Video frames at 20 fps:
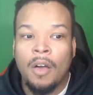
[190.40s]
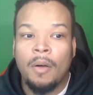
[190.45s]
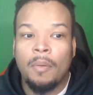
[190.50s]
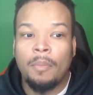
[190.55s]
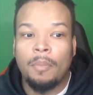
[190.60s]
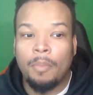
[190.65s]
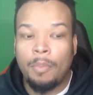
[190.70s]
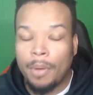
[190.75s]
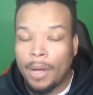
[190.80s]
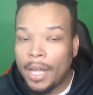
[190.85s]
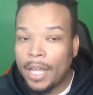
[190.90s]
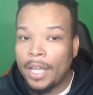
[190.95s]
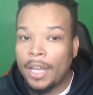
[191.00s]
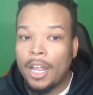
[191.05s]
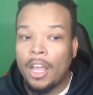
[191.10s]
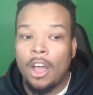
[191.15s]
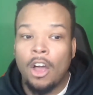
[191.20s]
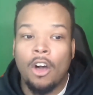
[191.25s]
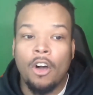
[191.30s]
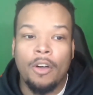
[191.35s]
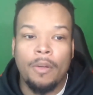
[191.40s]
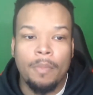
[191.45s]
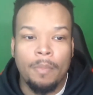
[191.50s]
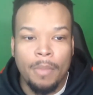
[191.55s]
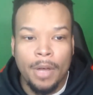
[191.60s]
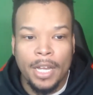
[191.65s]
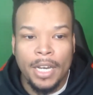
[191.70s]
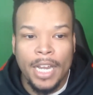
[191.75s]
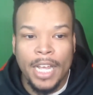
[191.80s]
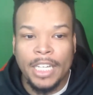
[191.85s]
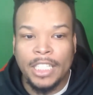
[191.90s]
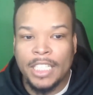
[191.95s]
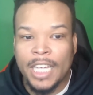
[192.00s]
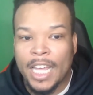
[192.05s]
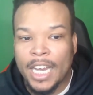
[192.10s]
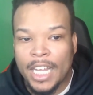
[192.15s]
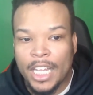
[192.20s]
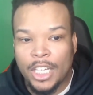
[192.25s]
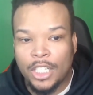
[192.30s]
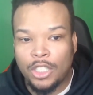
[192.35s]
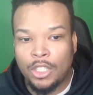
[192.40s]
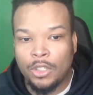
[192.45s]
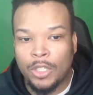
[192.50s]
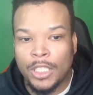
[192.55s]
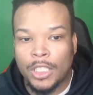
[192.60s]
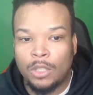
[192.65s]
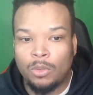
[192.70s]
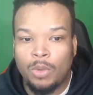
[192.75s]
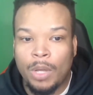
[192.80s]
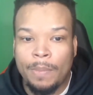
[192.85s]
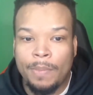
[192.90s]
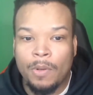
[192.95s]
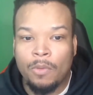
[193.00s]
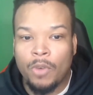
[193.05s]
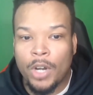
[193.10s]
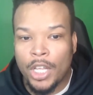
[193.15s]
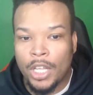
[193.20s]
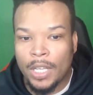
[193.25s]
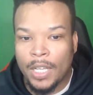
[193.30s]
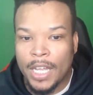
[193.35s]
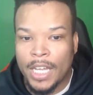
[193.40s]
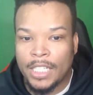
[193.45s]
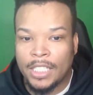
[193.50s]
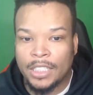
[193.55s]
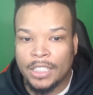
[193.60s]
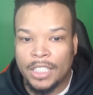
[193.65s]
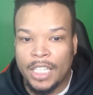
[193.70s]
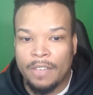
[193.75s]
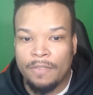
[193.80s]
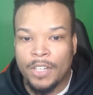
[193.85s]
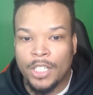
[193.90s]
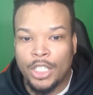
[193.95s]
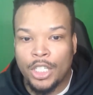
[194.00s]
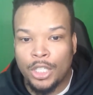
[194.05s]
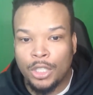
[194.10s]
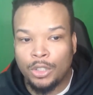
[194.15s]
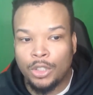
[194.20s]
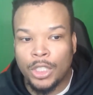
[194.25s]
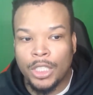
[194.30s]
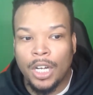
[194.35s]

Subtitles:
But on Monday, China issued a sweeping regulations giving children